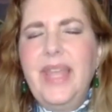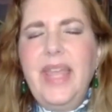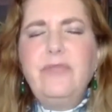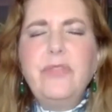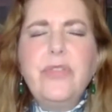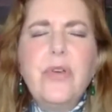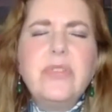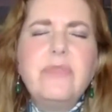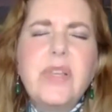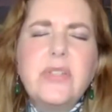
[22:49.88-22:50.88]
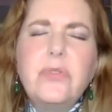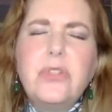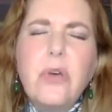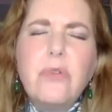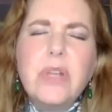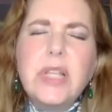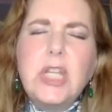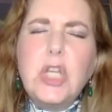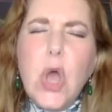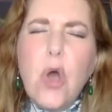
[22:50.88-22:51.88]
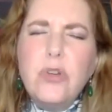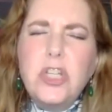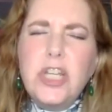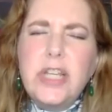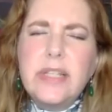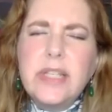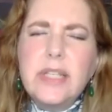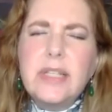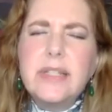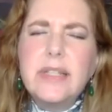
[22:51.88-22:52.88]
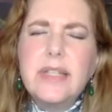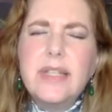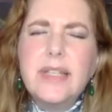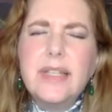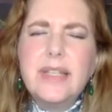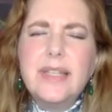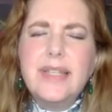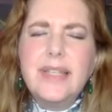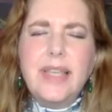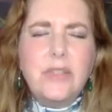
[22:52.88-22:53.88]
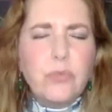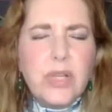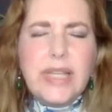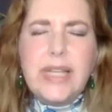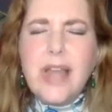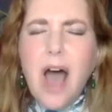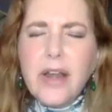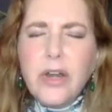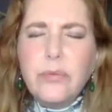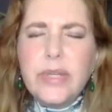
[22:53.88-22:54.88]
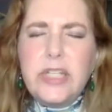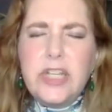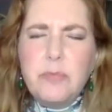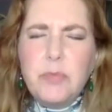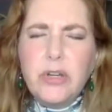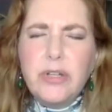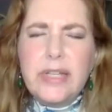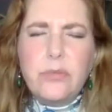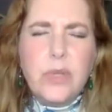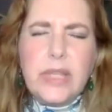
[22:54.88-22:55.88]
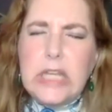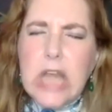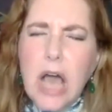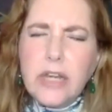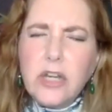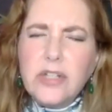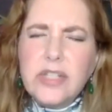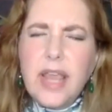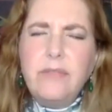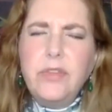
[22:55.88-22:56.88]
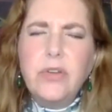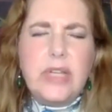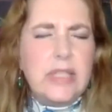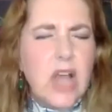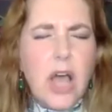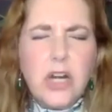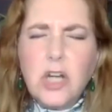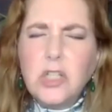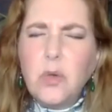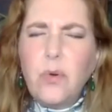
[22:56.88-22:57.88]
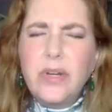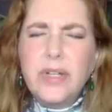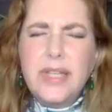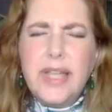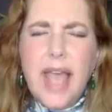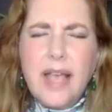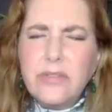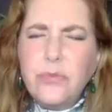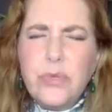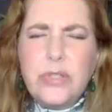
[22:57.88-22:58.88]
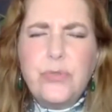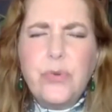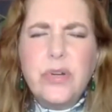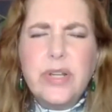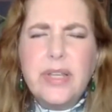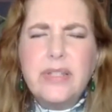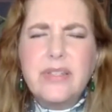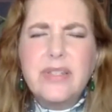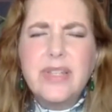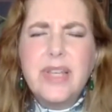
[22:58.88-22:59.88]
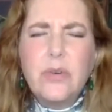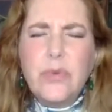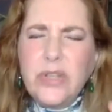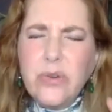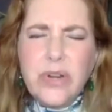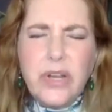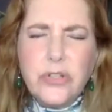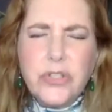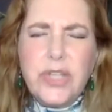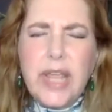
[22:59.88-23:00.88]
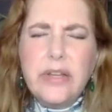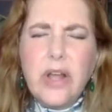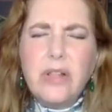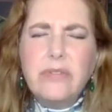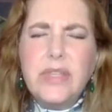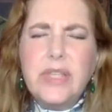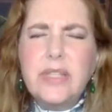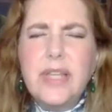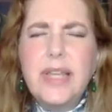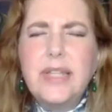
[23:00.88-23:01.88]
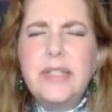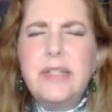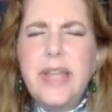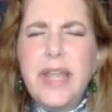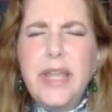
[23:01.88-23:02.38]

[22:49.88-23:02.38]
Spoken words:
And for those of us who don't really know Jesus, he's really not our Redeemer. He's really not our Savior. He's not our Lord. He hasn't restored us. We don't understand all of this. Today